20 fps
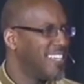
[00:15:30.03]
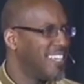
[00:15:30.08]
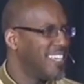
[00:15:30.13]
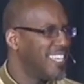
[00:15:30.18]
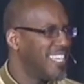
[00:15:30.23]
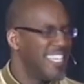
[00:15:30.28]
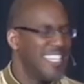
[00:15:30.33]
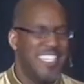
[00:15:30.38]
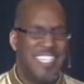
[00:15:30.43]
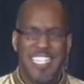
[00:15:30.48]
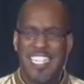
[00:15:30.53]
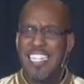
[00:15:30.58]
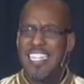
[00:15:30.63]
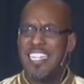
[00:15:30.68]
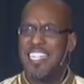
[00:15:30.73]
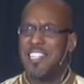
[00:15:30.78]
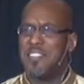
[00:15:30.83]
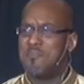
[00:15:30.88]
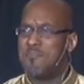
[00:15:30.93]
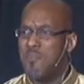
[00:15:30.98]
He
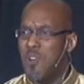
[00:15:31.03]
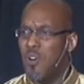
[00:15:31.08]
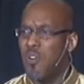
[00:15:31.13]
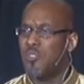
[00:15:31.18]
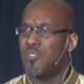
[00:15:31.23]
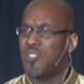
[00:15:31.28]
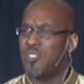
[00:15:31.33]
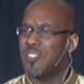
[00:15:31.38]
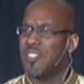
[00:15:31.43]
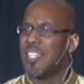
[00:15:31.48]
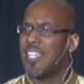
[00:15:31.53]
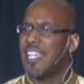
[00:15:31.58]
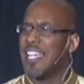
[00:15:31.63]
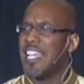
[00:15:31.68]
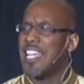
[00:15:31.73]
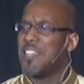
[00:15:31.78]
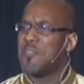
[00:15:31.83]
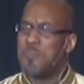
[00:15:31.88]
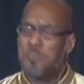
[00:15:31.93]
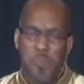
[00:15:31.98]
did the most
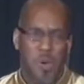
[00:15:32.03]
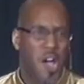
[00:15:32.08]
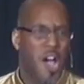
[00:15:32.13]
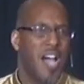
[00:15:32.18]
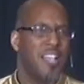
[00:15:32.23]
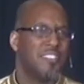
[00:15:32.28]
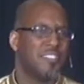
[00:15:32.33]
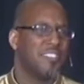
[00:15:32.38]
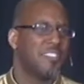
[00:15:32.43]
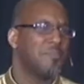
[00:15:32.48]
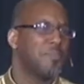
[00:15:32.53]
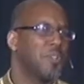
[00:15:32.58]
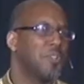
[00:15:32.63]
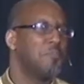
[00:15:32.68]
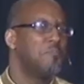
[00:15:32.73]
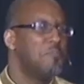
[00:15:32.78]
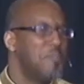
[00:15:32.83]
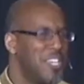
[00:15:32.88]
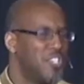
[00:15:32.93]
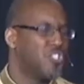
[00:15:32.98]
impossible
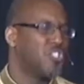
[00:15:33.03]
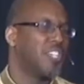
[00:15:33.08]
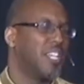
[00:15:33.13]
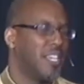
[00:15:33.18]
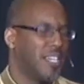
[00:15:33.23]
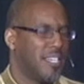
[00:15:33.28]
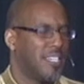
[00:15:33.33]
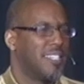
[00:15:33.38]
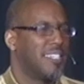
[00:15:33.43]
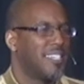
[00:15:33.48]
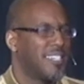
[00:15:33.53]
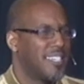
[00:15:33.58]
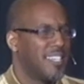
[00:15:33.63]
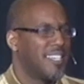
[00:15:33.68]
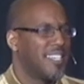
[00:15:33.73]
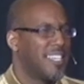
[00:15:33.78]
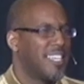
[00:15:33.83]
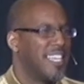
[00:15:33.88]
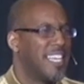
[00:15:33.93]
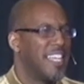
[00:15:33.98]
mission
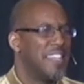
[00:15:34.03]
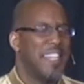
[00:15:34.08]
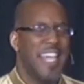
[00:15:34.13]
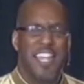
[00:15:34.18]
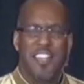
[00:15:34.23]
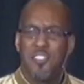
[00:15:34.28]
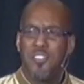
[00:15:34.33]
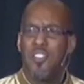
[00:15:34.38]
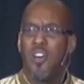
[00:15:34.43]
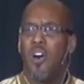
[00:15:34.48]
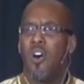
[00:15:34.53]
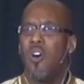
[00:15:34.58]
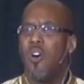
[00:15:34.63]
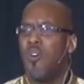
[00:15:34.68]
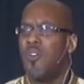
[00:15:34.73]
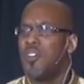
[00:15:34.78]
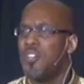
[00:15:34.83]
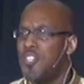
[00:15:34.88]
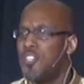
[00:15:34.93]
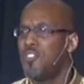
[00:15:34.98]
that
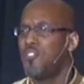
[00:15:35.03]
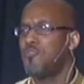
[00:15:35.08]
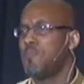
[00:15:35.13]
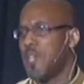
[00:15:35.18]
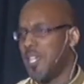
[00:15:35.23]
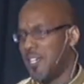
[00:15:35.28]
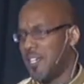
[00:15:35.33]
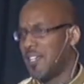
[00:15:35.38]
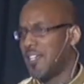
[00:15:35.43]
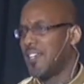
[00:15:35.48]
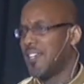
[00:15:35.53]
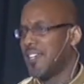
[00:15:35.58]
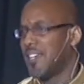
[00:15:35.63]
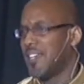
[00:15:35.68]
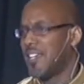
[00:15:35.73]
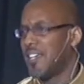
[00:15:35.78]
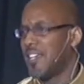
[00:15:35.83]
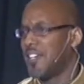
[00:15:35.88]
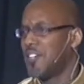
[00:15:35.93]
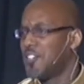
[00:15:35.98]
no human
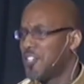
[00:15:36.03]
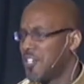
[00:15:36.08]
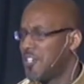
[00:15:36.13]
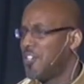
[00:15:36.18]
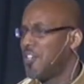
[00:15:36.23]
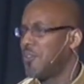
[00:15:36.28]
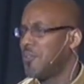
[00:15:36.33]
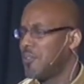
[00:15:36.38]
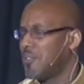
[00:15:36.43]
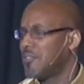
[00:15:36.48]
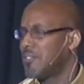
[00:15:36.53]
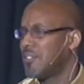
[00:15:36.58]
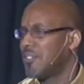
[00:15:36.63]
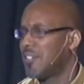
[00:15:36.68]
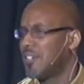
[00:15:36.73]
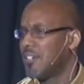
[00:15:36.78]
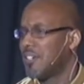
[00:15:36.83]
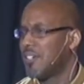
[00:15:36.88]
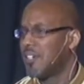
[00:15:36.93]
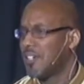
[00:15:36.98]
could do
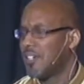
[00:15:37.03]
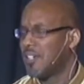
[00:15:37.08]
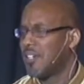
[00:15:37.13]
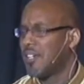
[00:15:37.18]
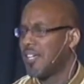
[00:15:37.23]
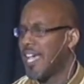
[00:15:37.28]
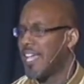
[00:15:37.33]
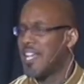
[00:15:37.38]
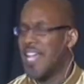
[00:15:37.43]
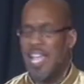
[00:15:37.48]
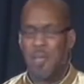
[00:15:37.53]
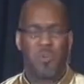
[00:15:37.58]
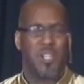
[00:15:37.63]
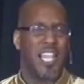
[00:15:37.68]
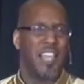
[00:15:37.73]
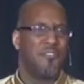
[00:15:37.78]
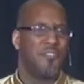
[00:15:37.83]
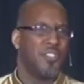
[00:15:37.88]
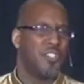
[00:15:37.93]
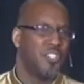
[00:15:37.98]
and will
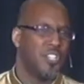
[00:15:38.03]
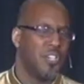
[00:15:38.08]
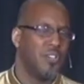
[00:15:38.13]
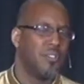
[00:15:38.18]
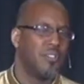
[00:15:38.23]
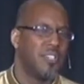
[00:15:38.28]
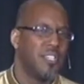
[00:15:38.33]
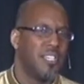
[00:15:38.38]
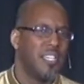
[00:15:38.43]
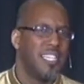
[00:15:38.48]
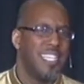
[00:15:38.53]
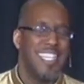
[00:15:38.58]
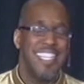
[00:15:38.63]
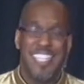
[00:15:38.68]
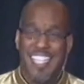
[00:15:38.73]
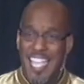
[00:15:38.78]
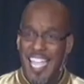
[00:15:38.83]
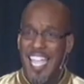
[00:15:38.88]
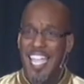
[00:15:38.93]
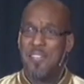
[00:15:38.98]
ever do. He
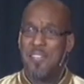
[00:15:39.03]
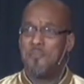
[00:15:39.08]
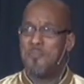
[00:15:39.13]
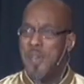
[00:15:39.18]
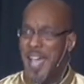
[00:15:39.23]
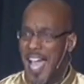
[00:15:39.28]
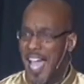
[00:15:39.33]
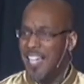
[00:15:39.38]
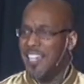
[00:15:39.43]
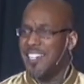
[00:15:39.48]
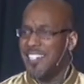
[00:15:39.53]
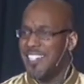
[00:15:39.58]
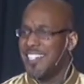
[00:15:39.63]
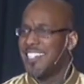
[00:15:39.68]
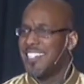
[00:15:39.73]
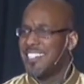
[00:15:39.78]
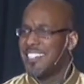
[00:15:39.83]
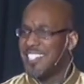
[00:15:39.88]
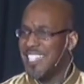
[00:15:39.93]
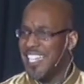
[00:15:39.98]
came back
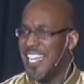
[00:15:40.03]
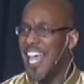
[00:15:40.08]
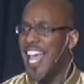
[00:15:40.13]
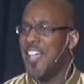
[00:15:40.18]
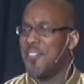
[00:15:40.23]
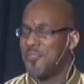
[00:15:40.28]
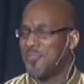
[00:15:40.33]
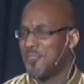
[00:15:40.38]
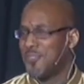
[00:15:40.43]
to life.